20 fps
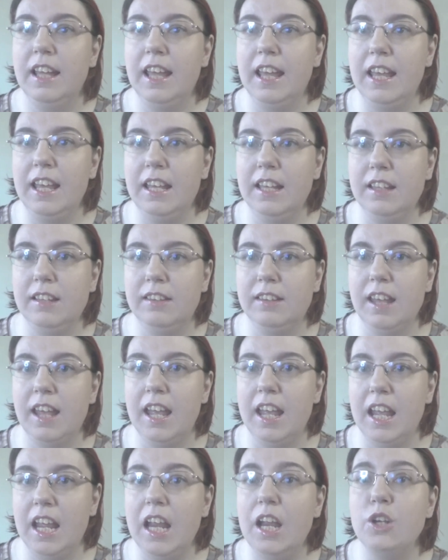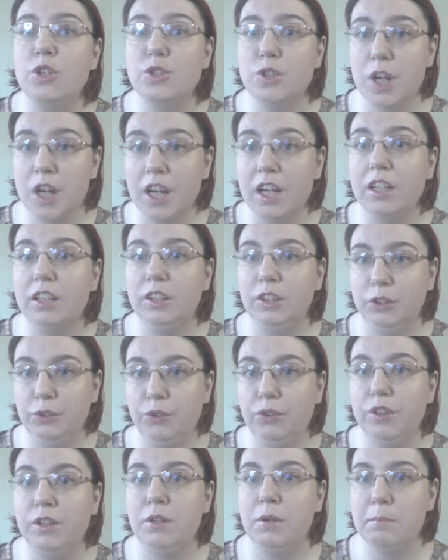is a
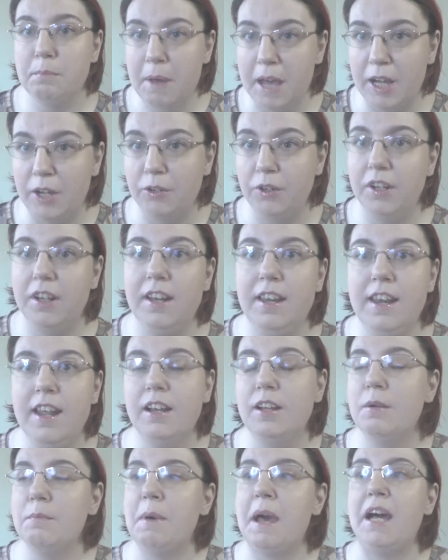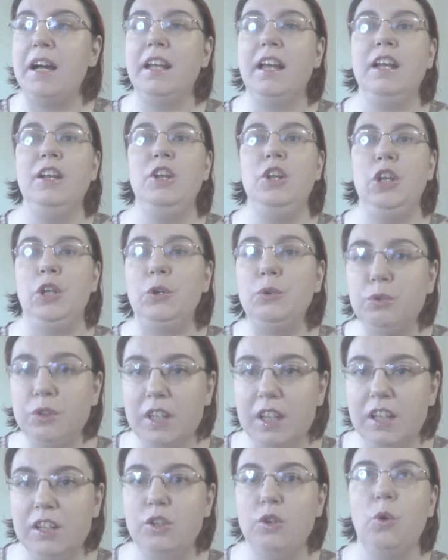translucent powder. Powder had no
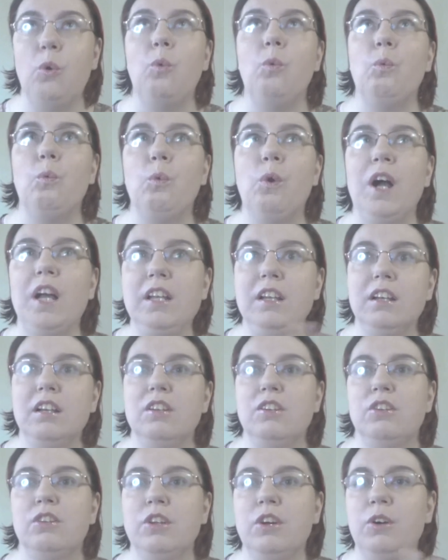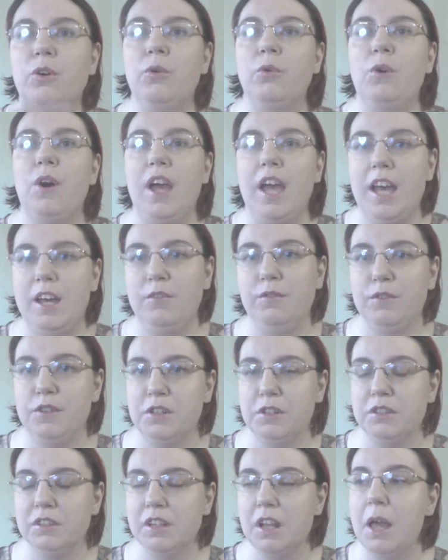tint whatsoever.
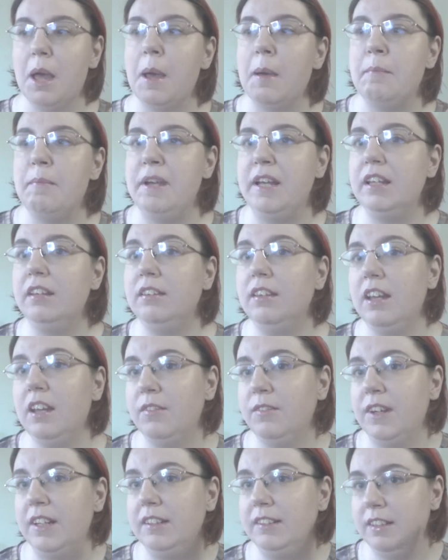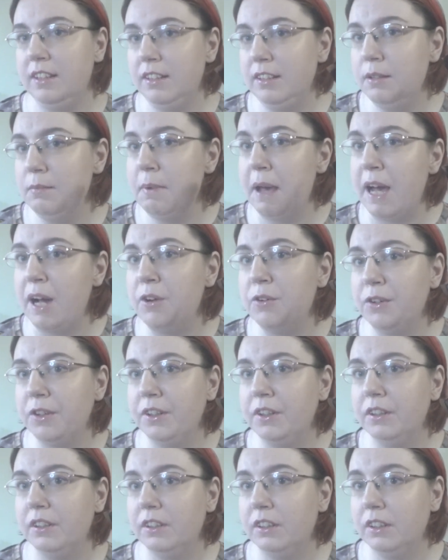Because if a tinted
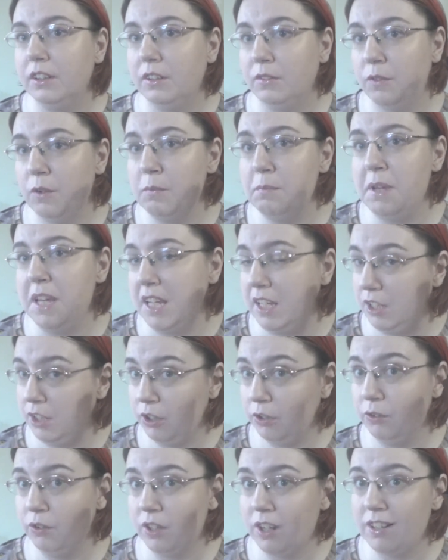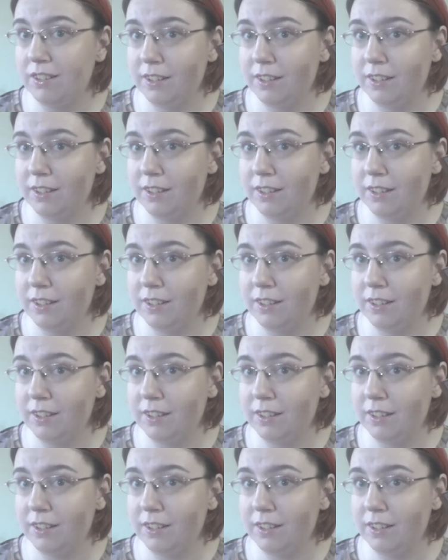powder, for me, goes on